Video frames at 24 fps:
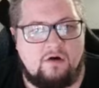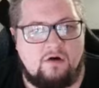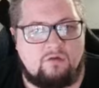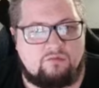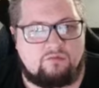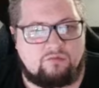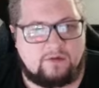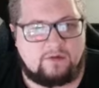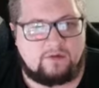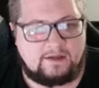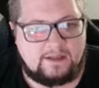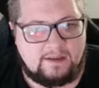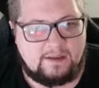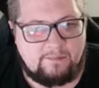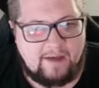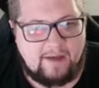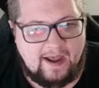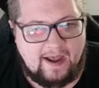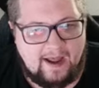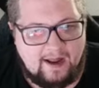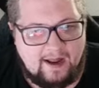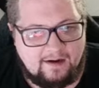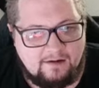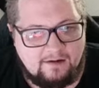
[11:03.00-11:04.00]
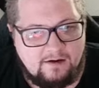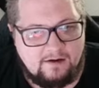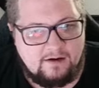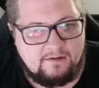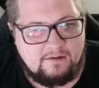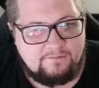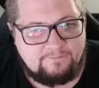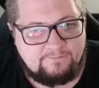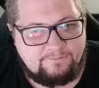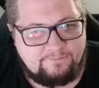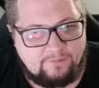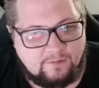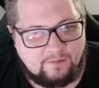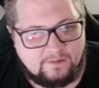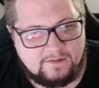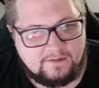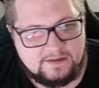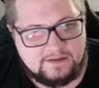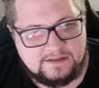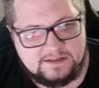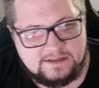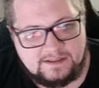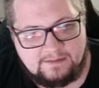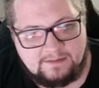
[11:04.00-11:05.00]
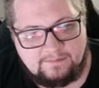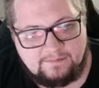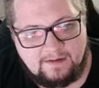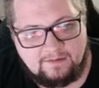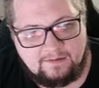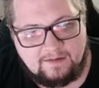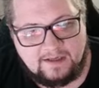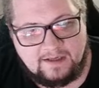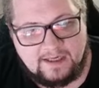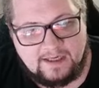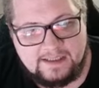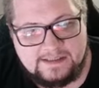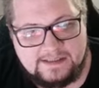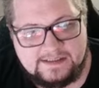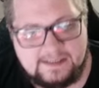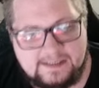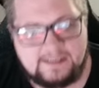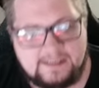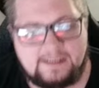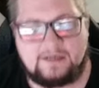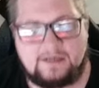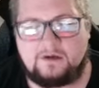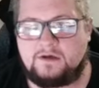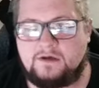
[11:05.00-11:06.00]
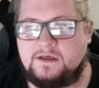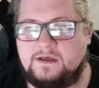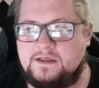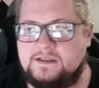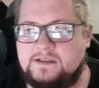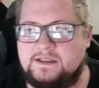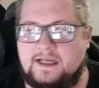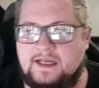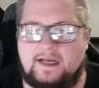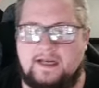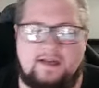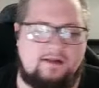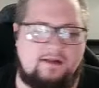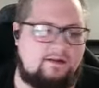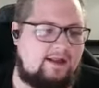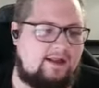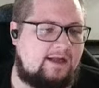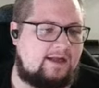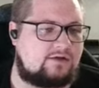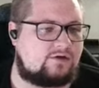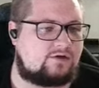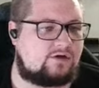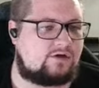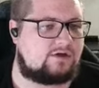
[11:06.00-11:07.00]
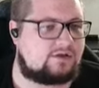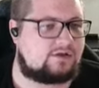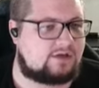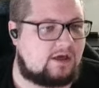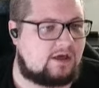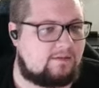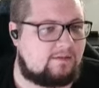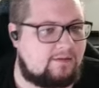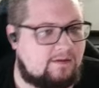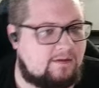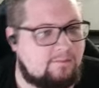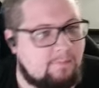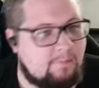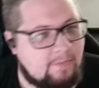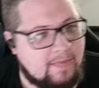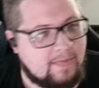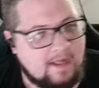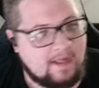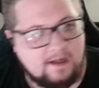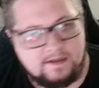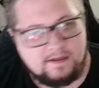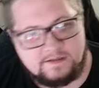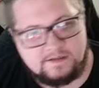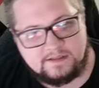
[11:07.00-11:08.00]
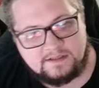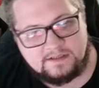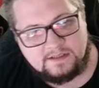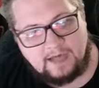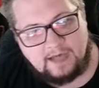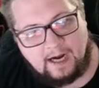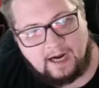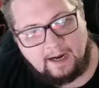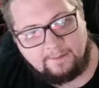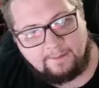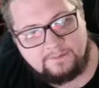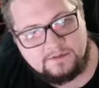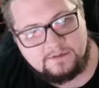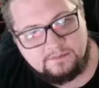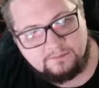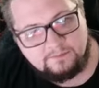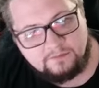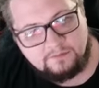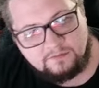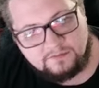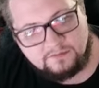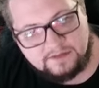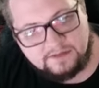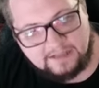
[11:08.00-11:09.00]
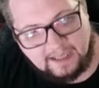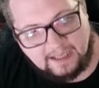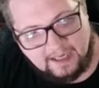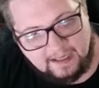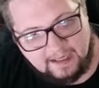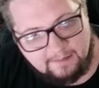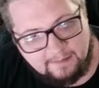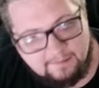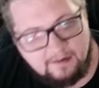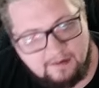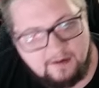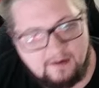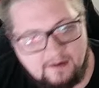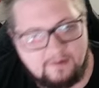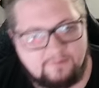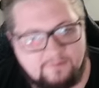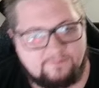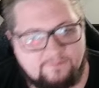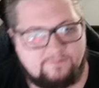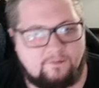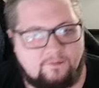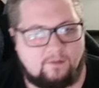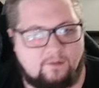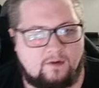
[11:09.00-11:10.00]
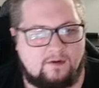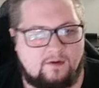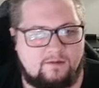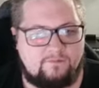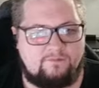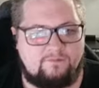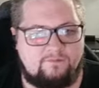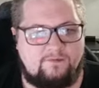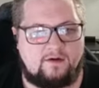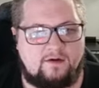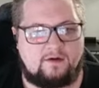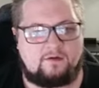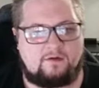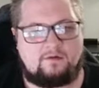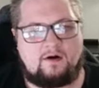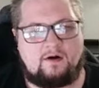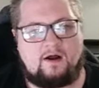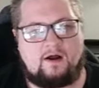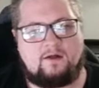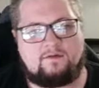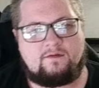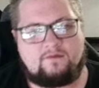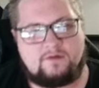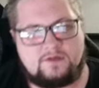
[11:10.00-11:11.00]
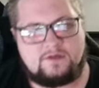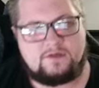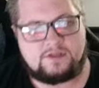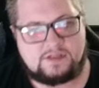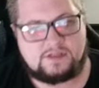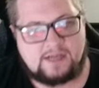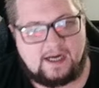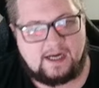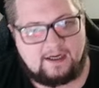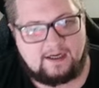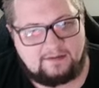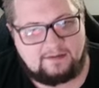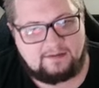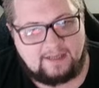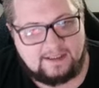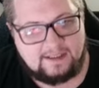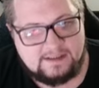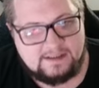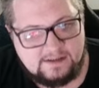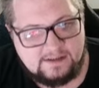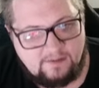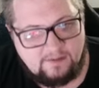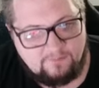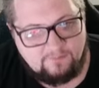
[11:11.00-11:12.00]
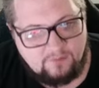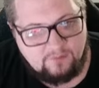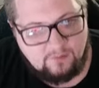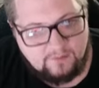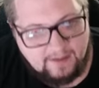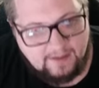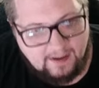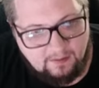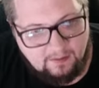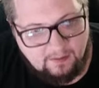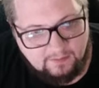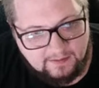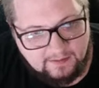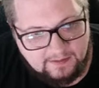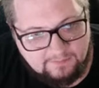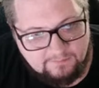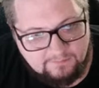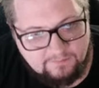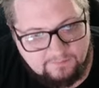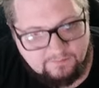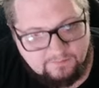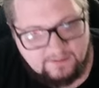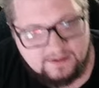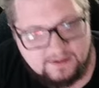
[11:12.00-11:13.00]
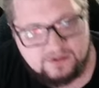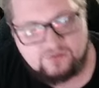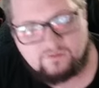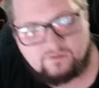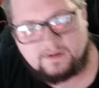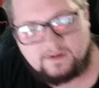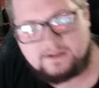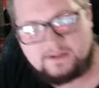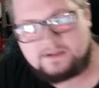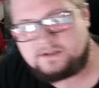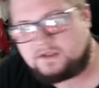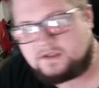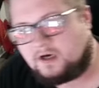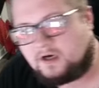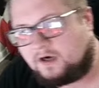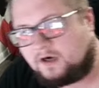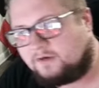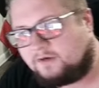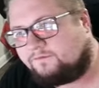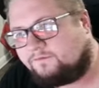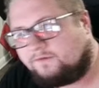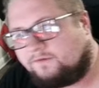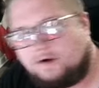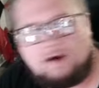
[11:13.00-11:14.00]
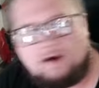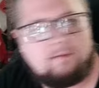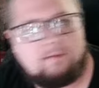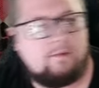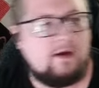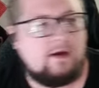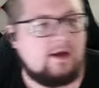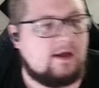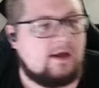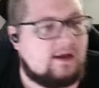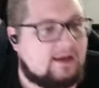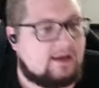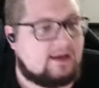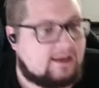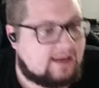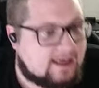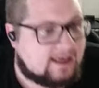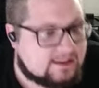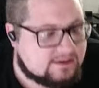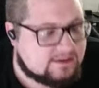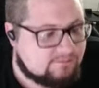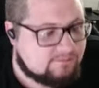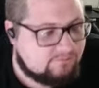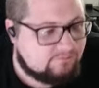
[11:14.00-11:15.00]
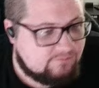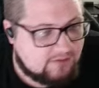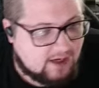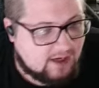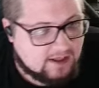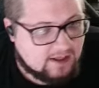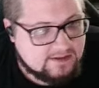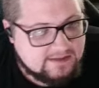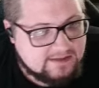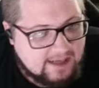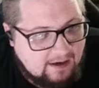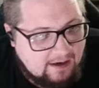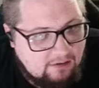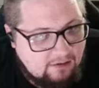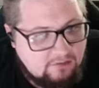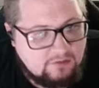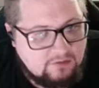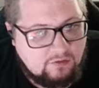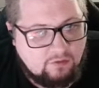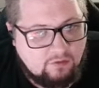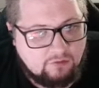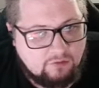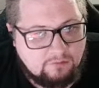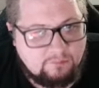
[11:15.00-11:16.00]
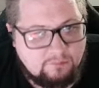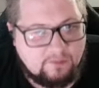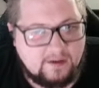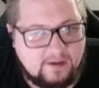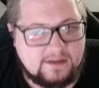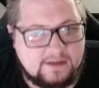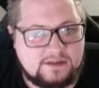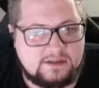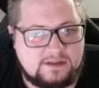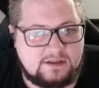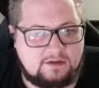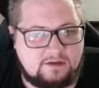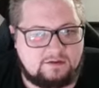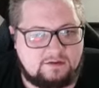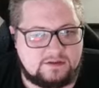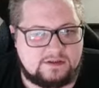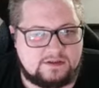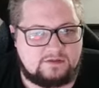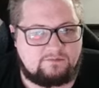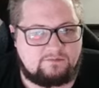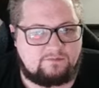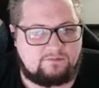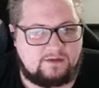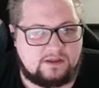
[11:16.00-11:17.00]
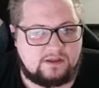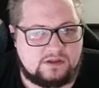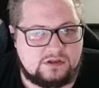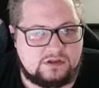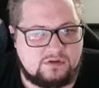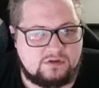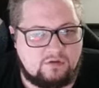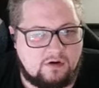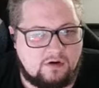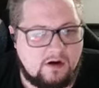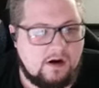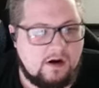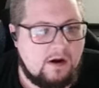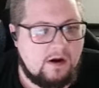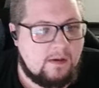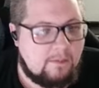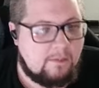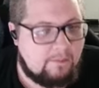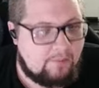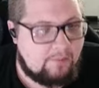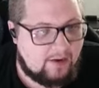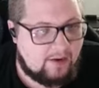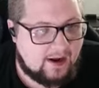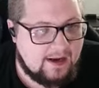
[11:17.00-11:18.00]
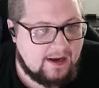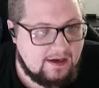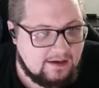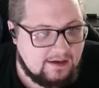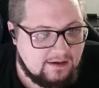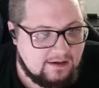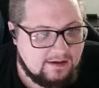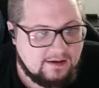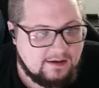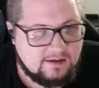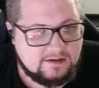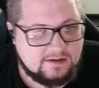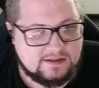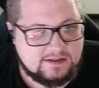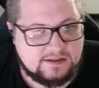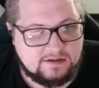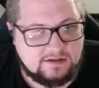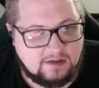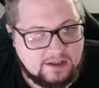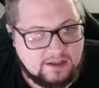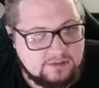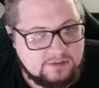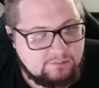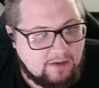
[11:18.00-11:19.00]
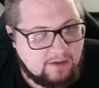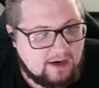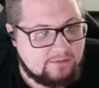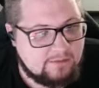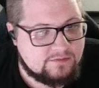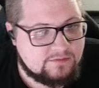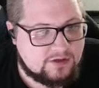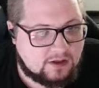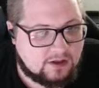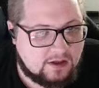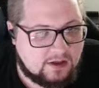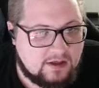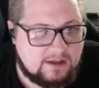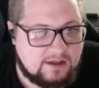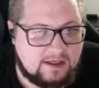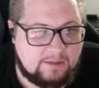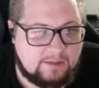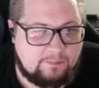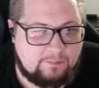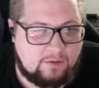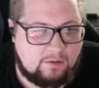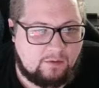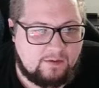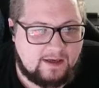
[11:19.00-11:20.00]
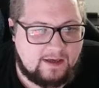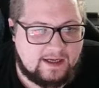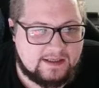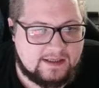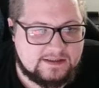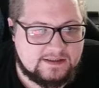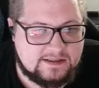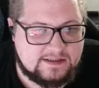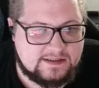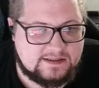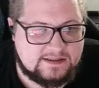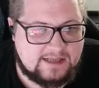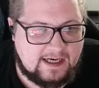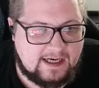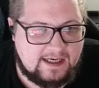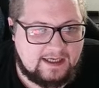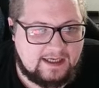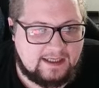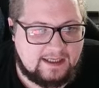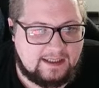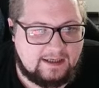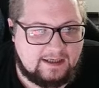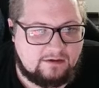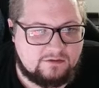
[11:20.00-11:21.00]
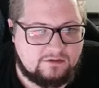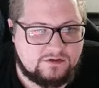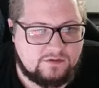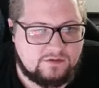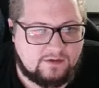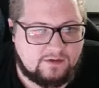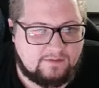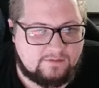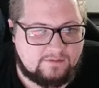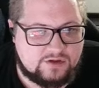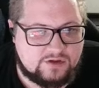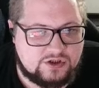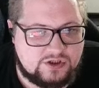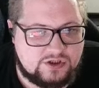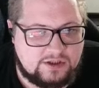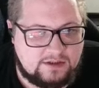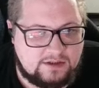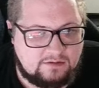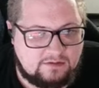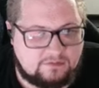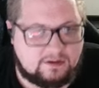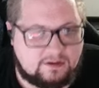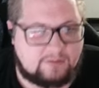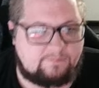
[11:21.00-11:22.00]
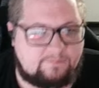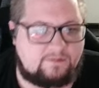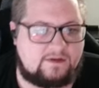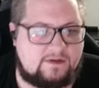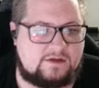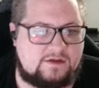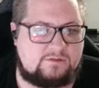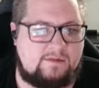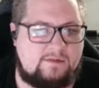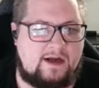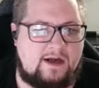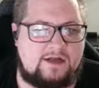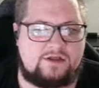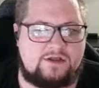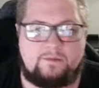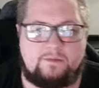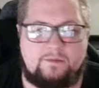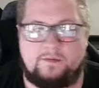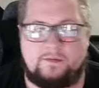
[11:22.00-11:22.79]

really bad for this team. Now, the nice thing here is that a Lantern has come in. So it's an optimal time for the Vigoroth to just kind of let itself go down and give the Venusaur a ton of farm. Yes, Noctowl core breaks Jellicent Venusaur, but Sludge Bombs hurt. The opponent has decided to also give a shield up for this matchup.